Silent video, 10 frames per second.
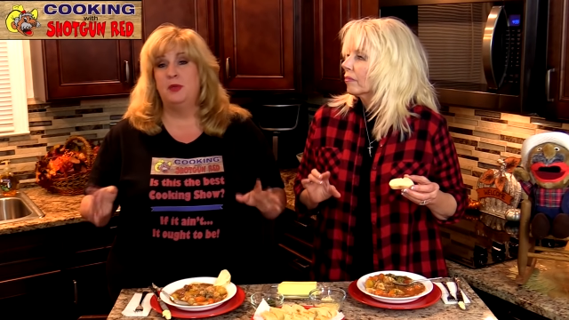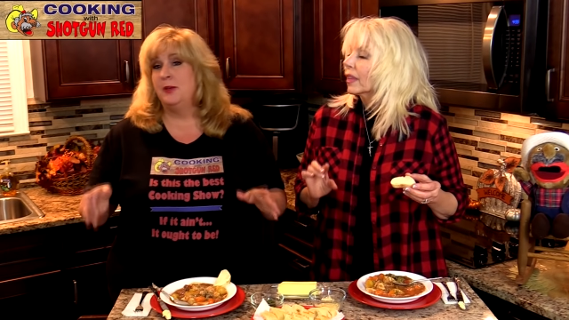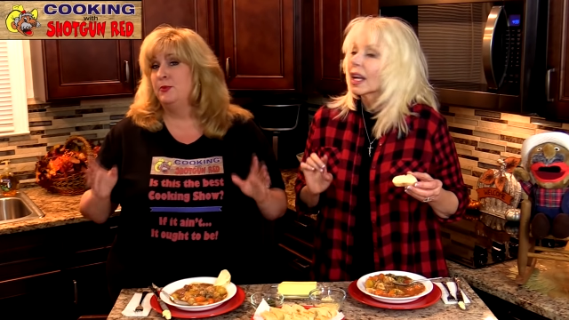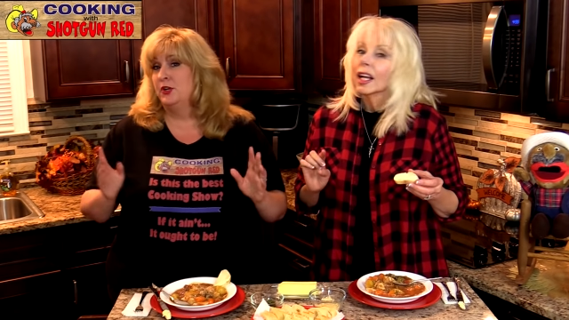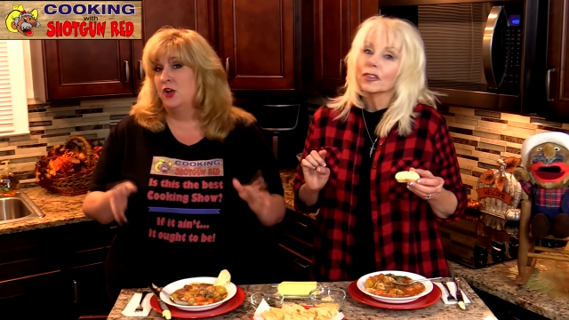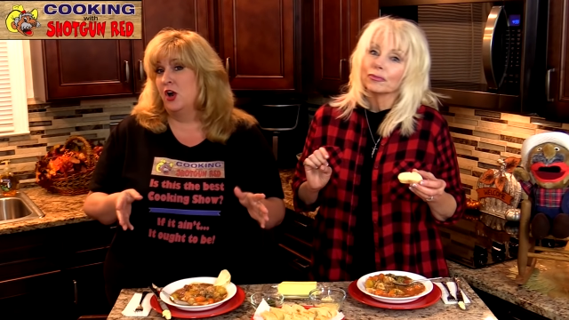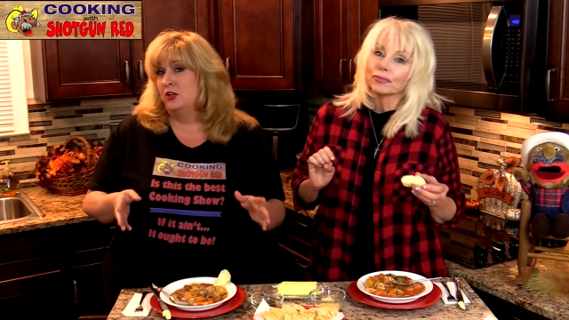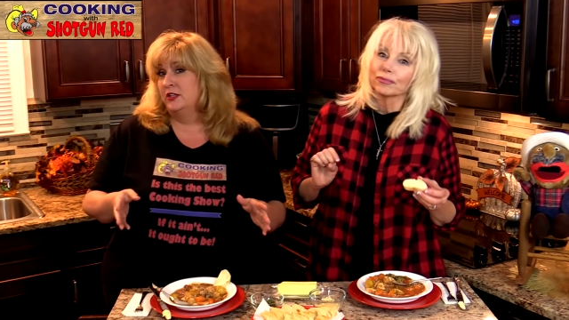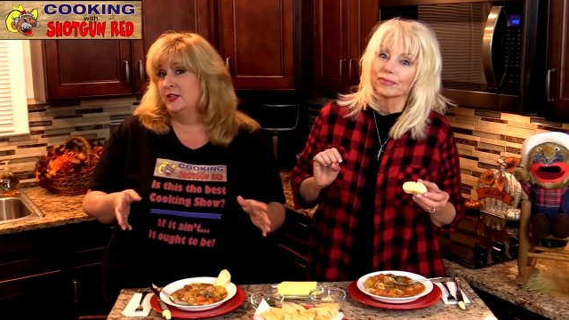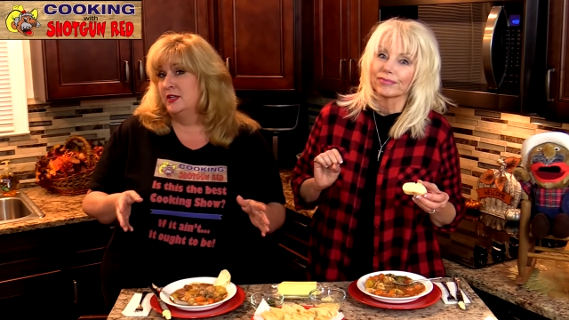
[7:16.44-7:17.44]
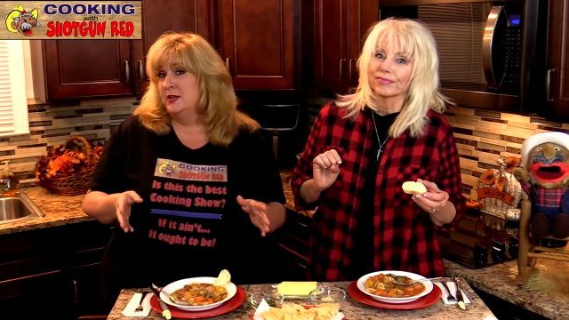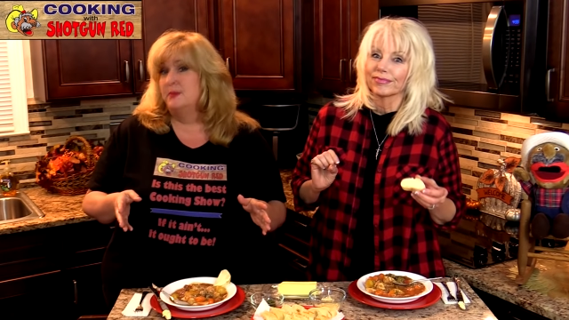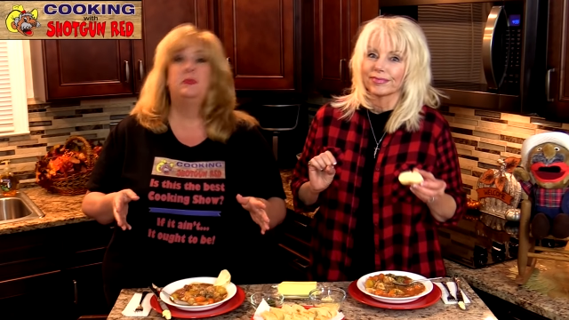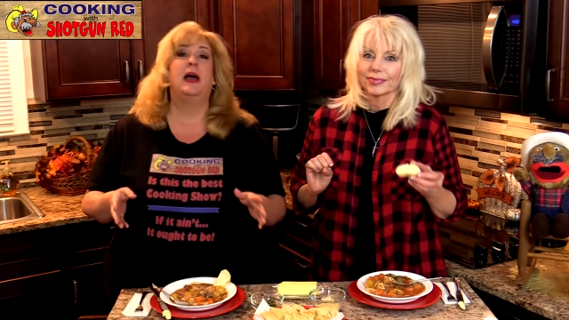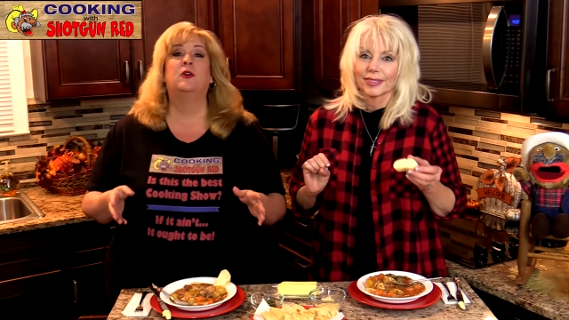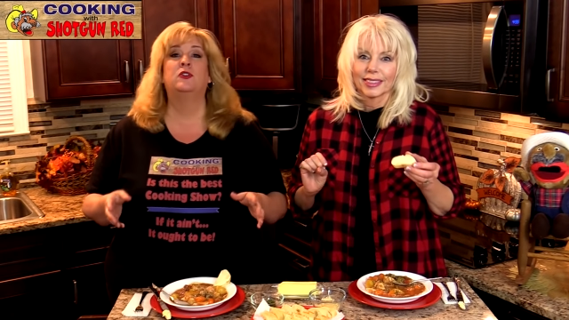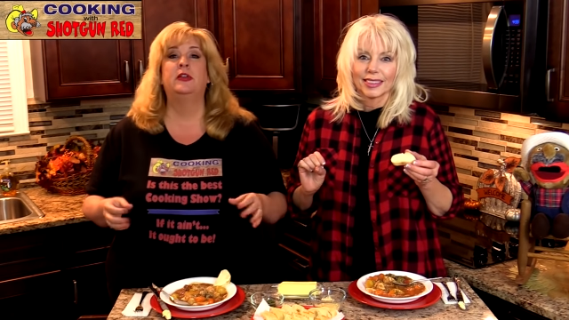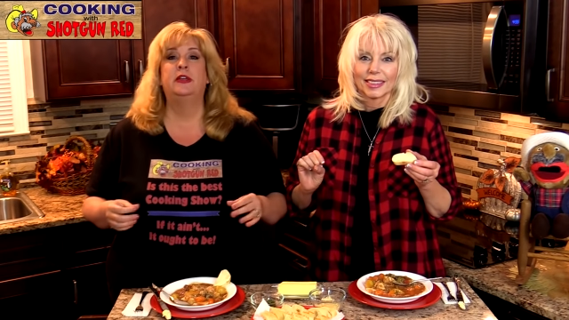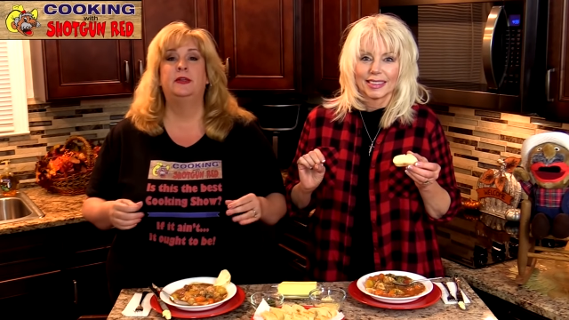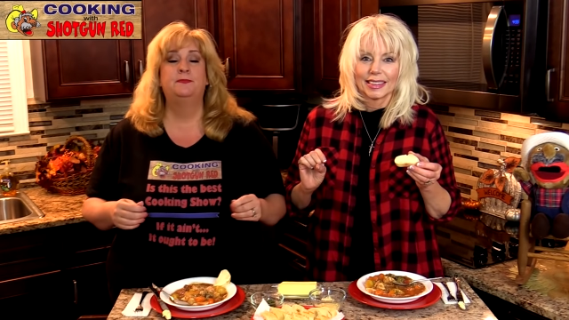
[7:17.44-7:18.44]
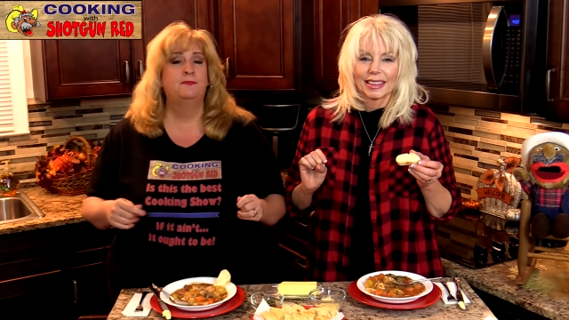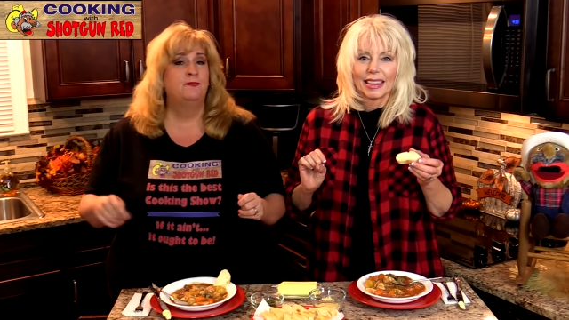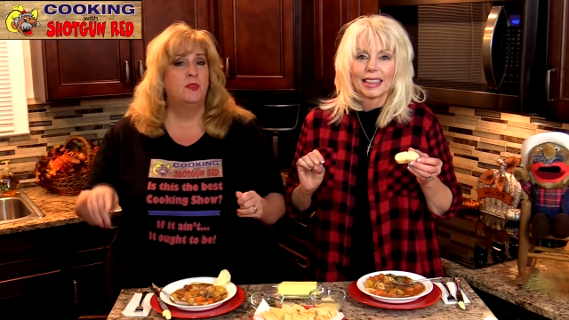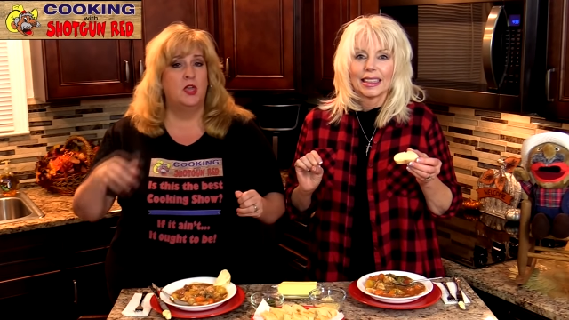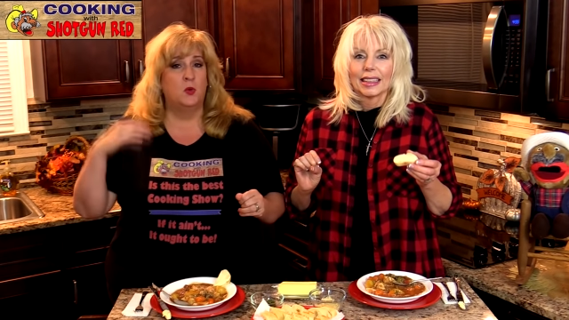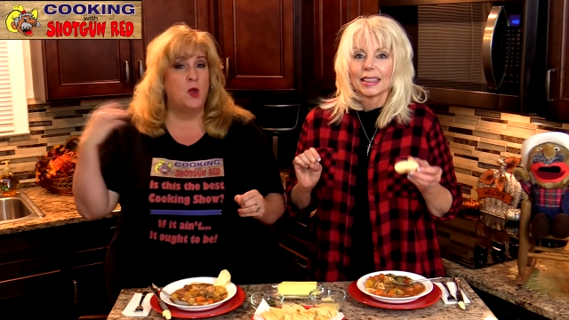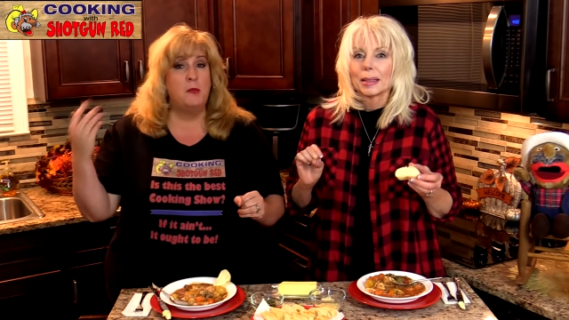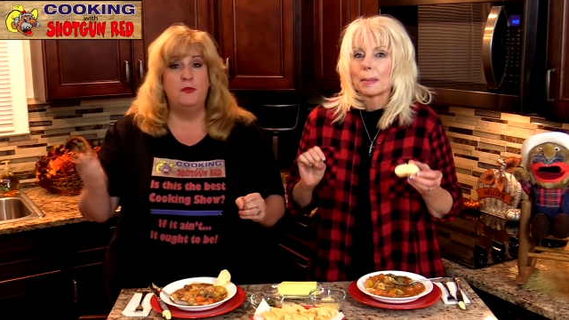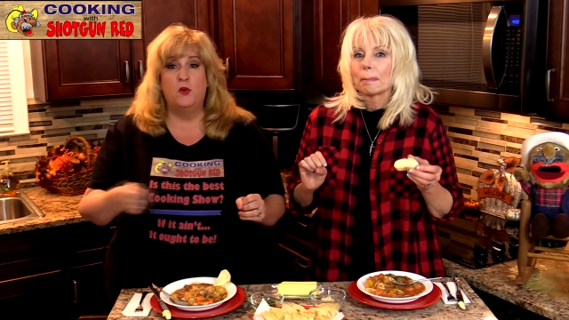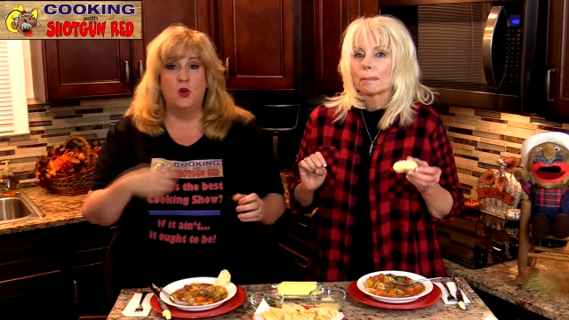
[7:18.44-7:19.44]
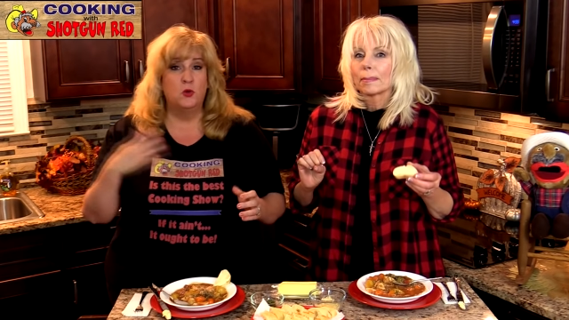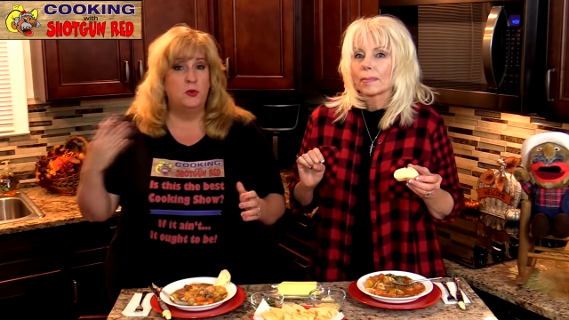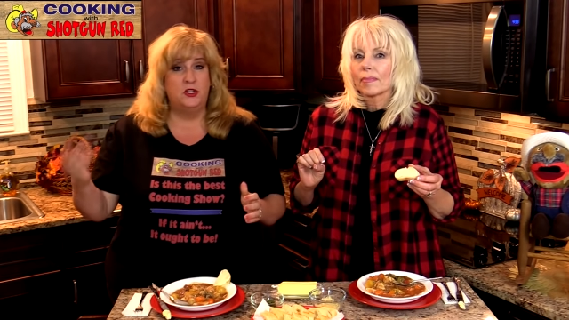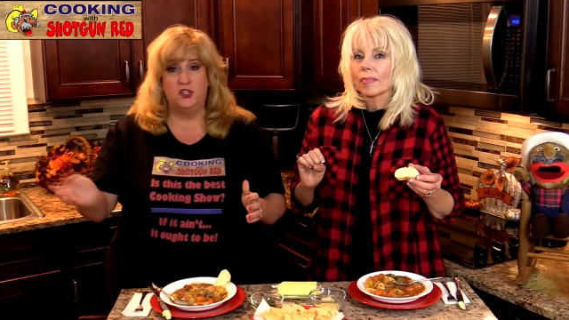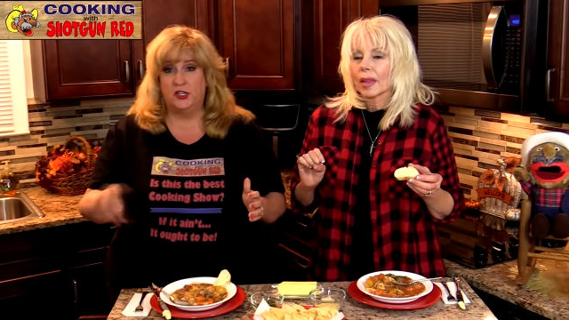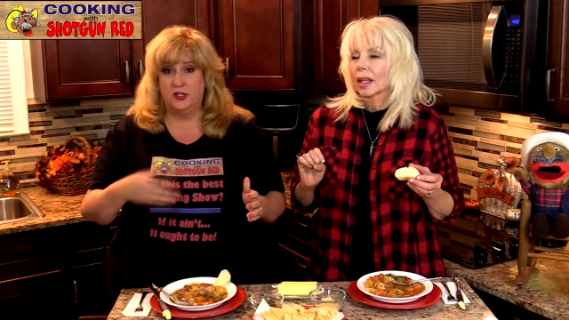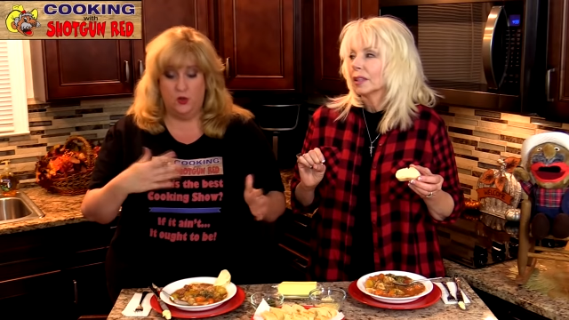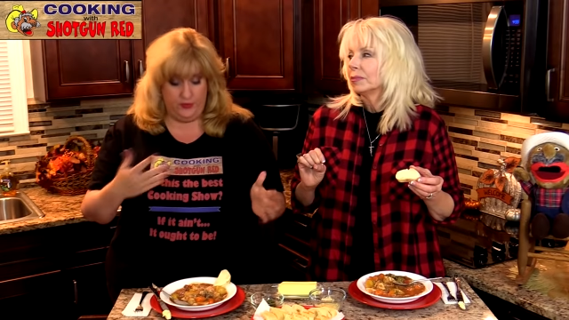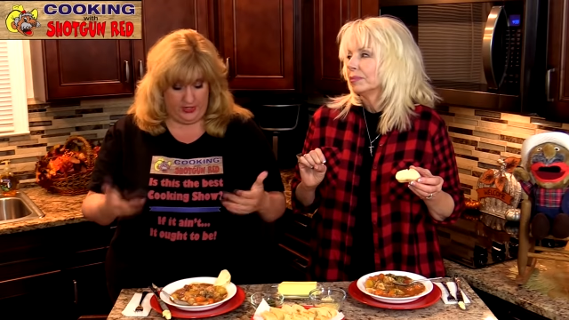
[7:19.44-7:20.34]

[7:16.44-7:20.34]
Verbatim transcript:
Speaker 1: and pepper and garlic powder in it. Uh, right before we took it over